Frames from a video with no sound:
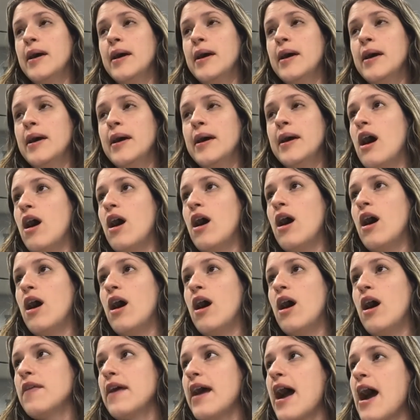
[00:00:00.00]
On the
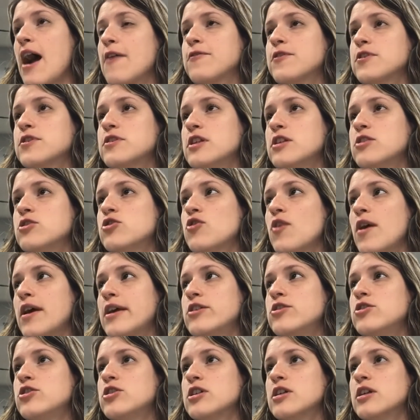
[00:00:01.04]
other half, the
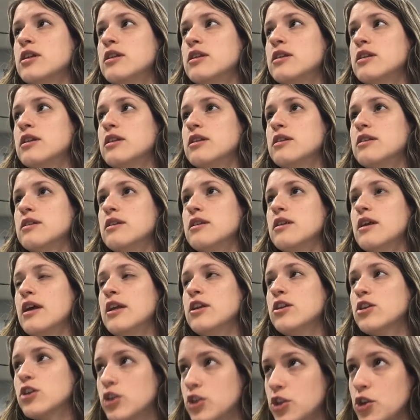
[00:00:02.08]
situation
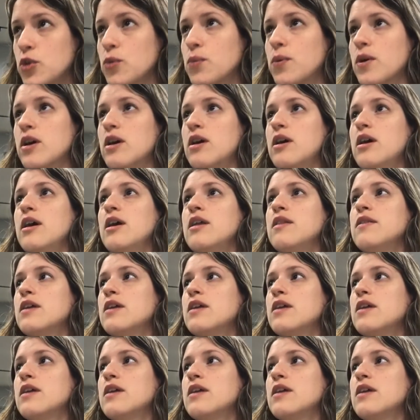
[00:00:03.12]
in Cuba in the